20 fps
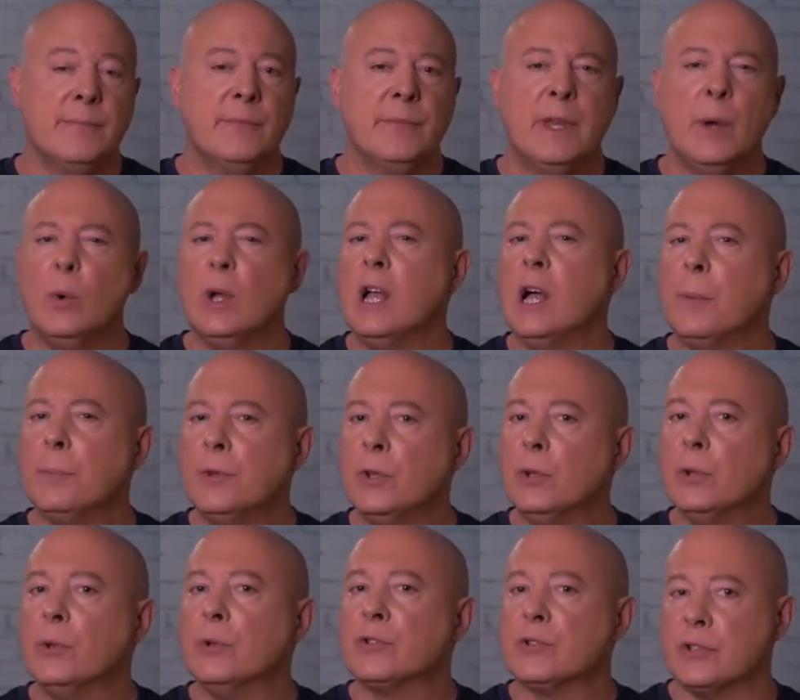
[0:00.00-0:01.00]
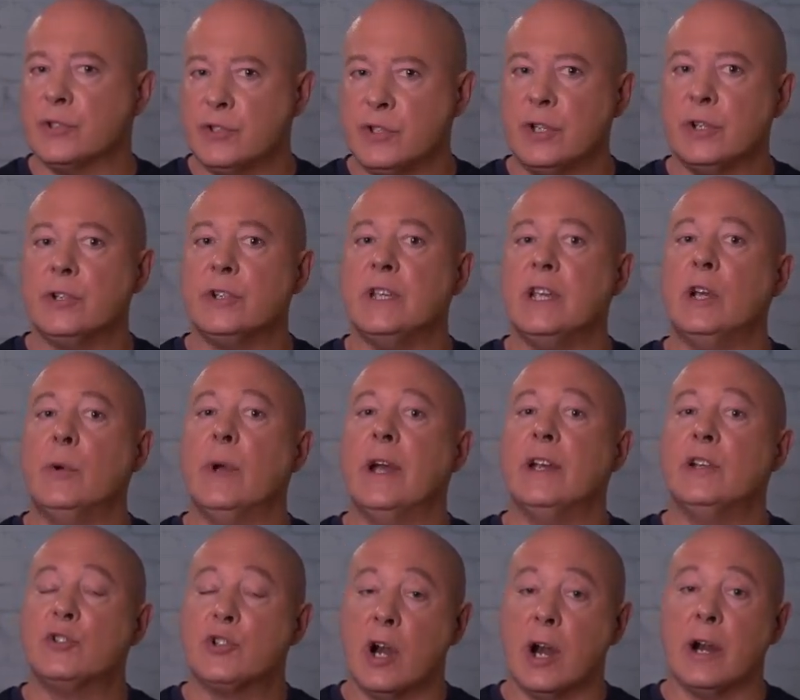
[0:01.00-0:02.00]
that will help you use the SEER
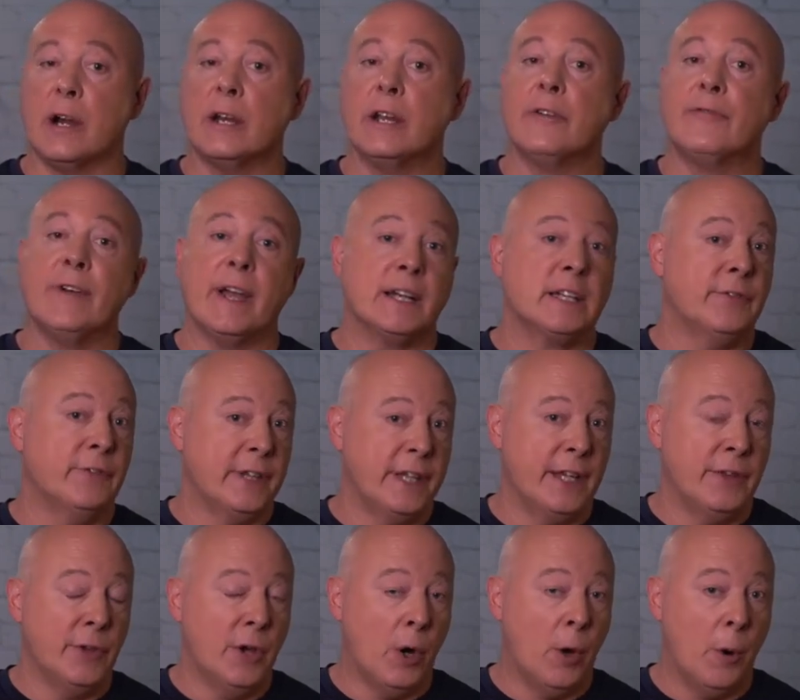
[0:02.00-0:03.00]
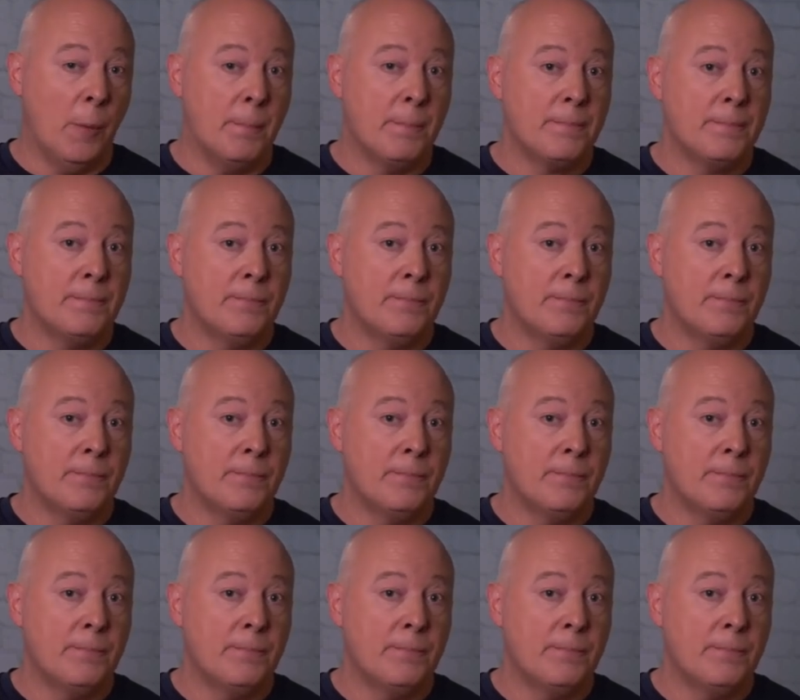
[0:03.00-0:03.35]
Degrade chart effectively in the home.